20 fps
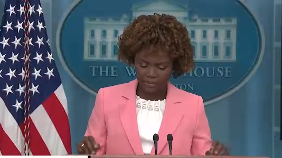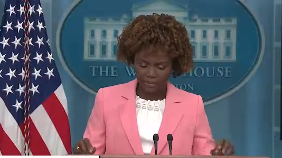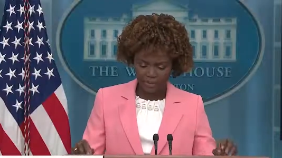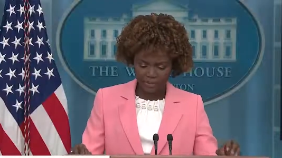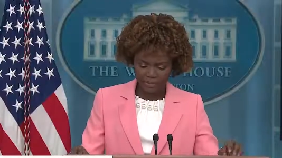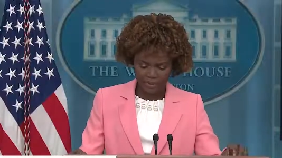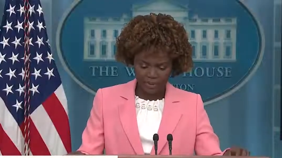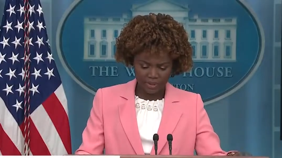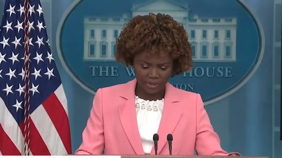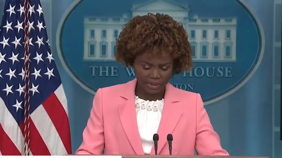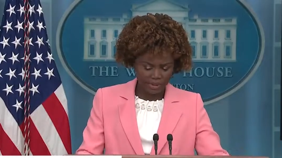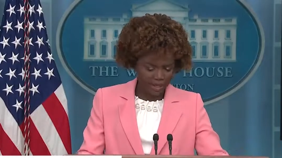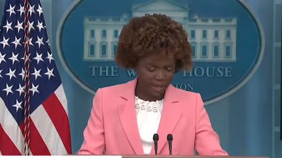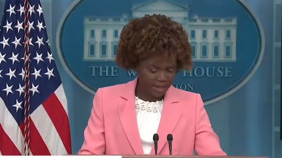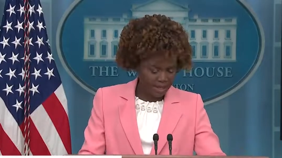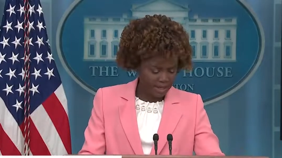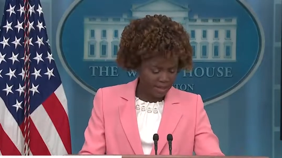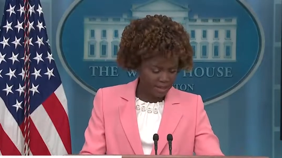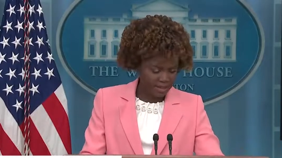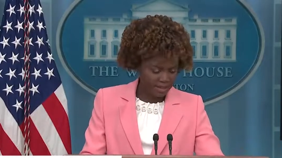was,
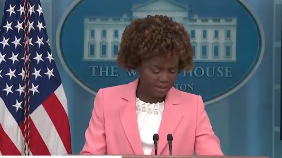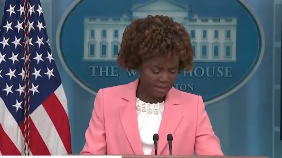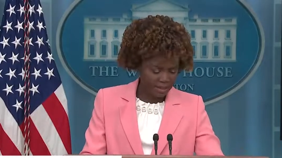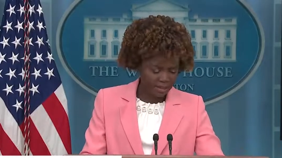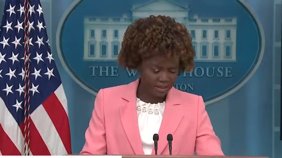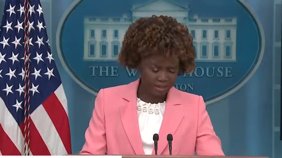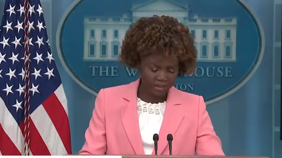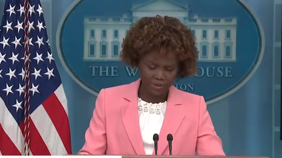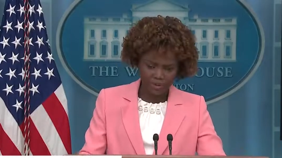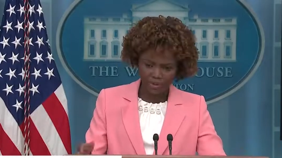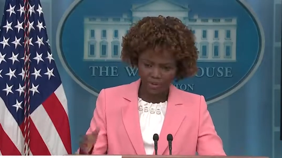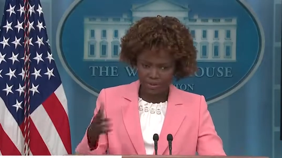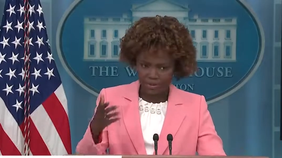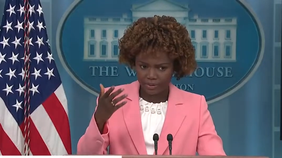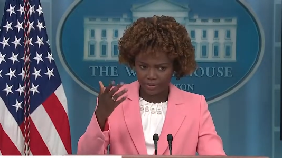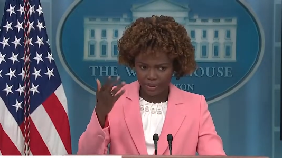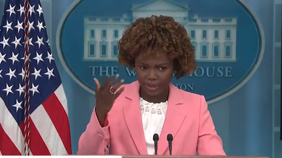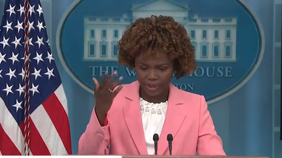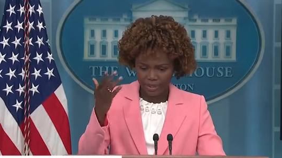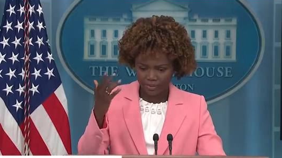as you all know,
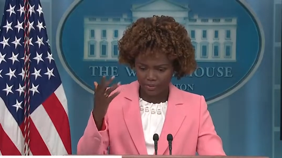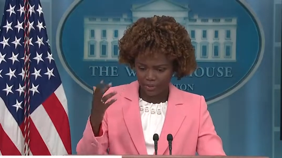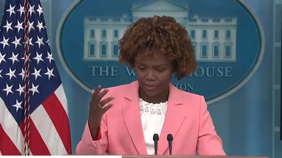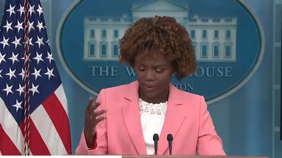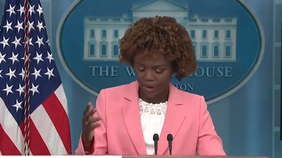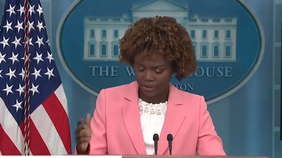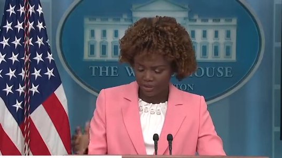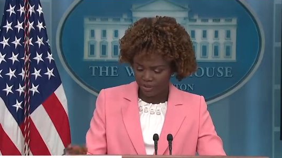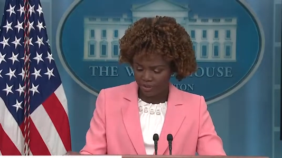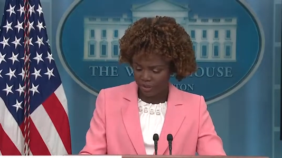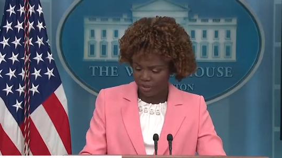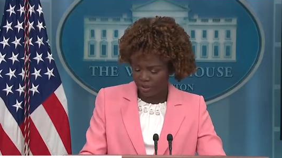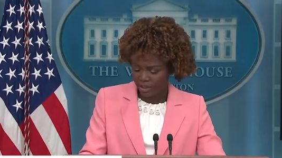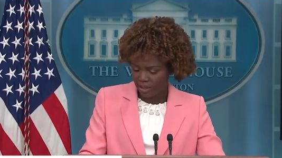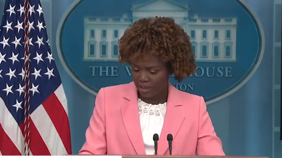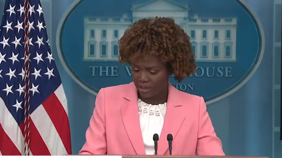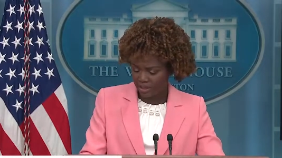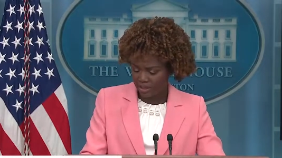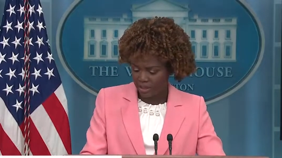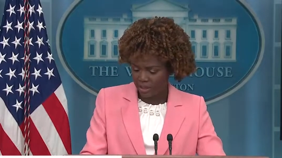you guys were watching
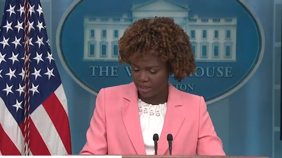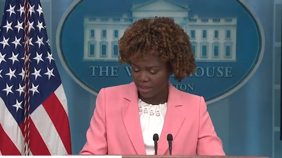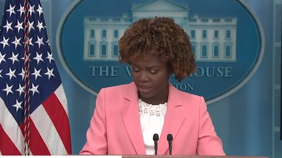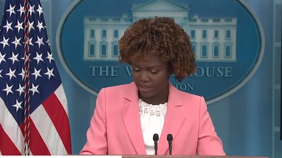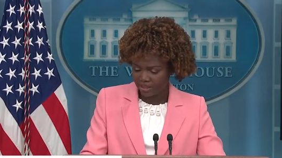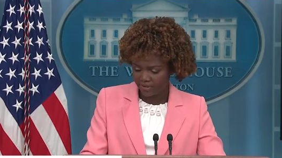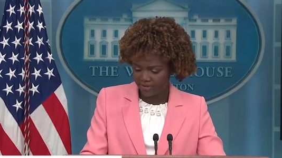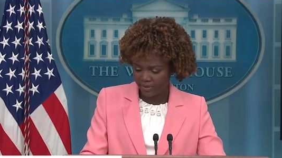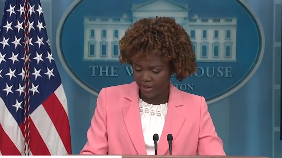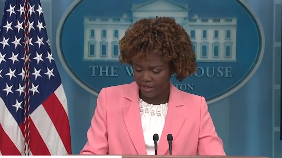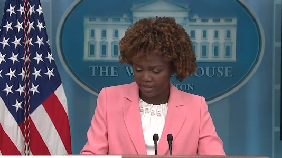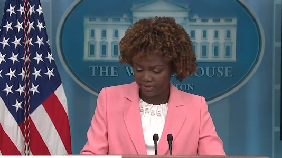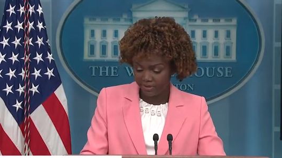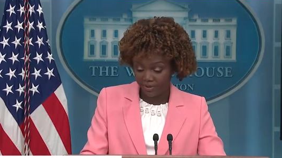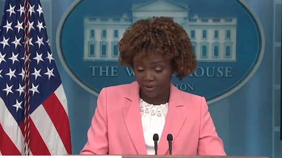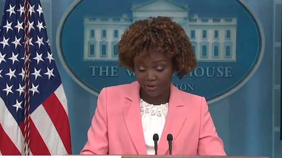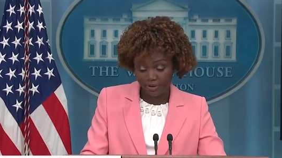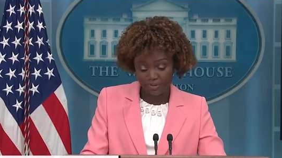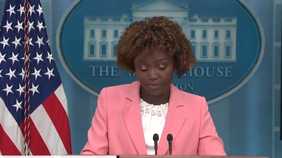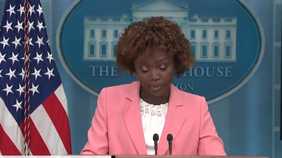today's event, a
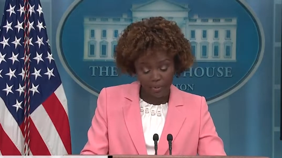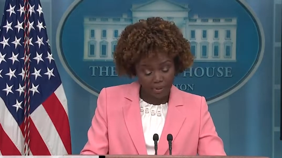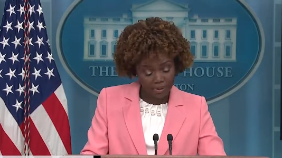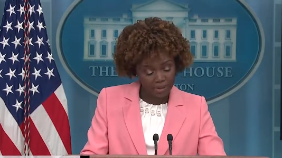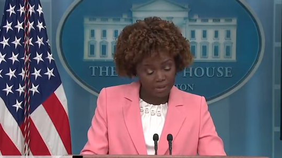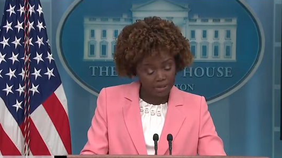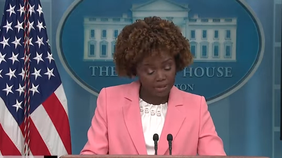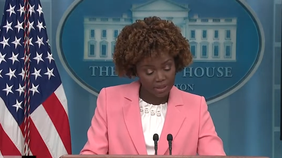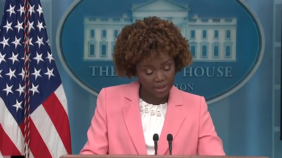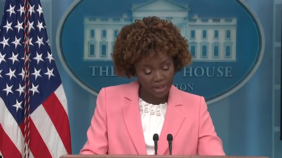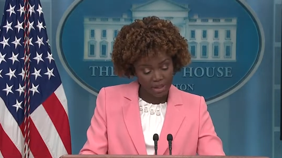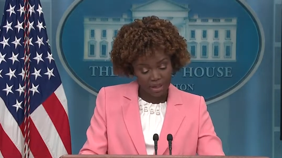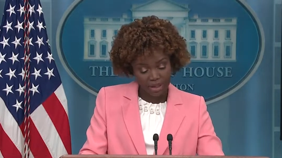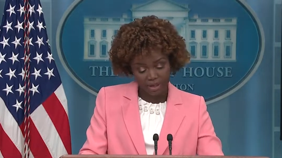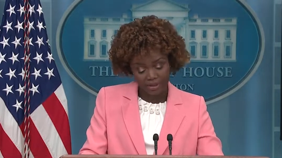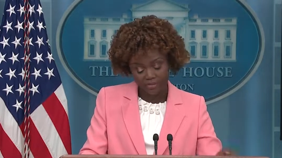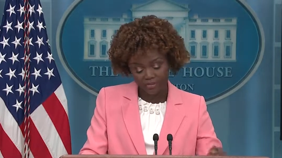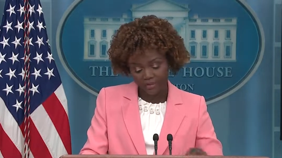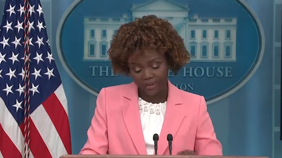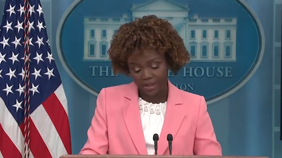very important
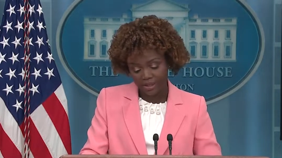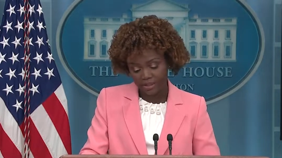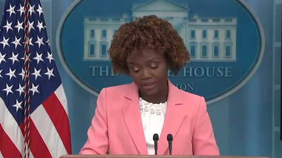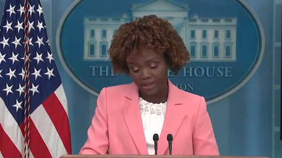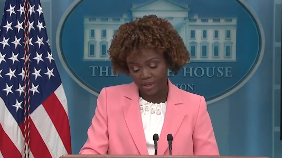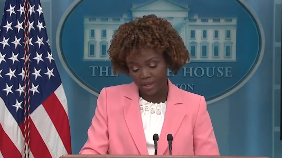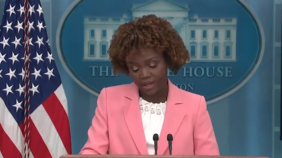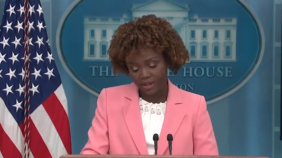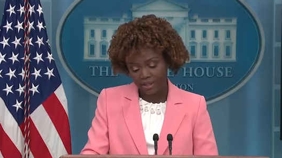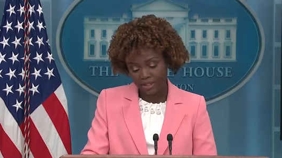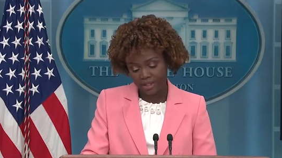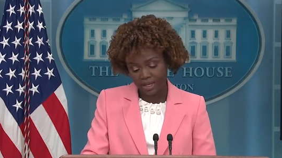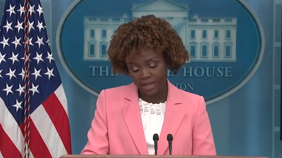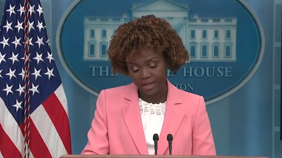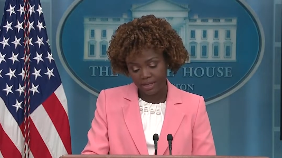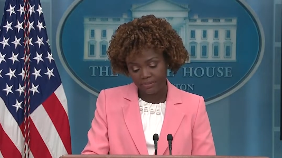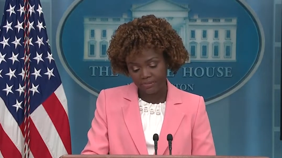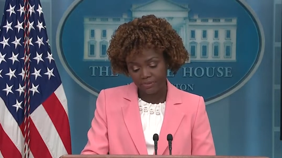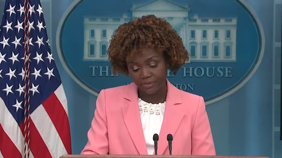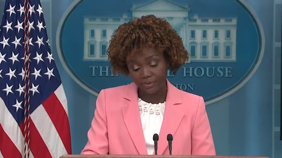event
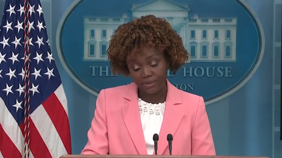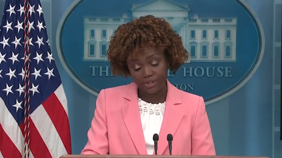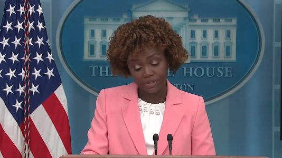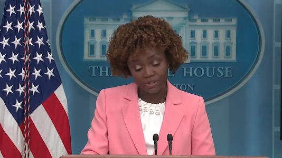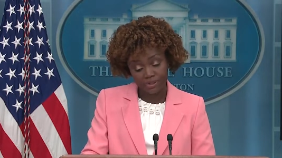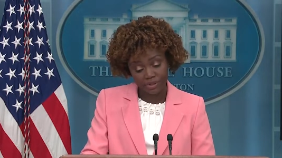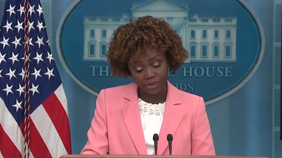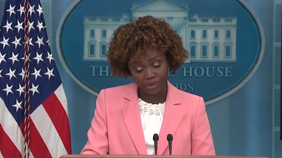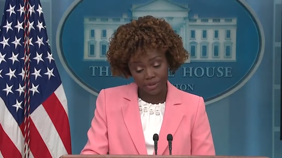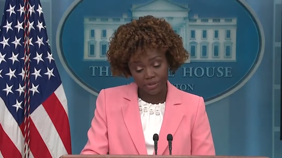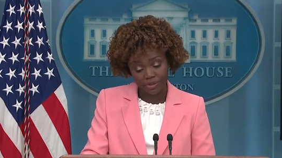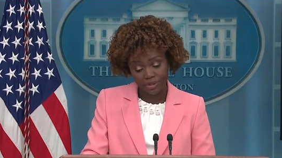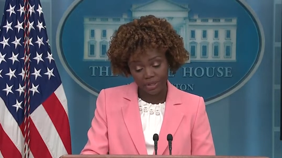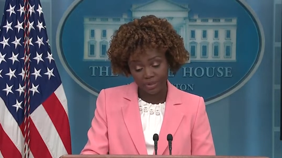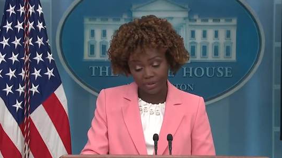on food insecurity.